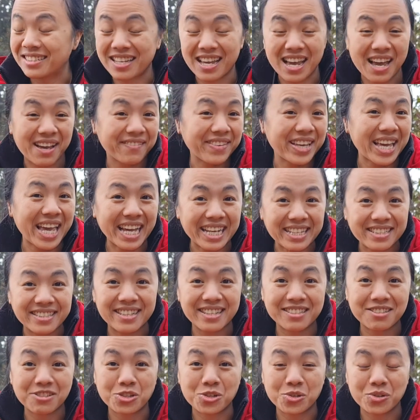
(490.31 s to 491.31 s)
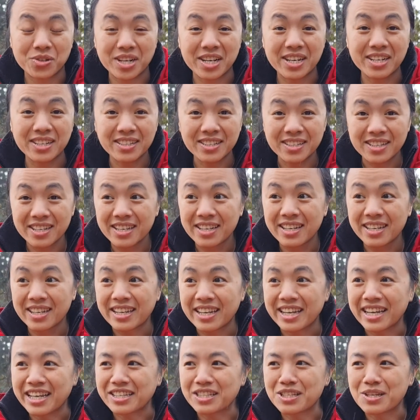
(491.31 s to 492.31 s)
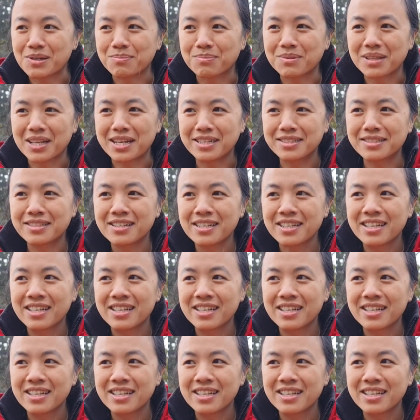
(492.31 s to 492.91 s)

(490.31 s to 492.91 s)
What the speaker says: you have excess sugar in your blood.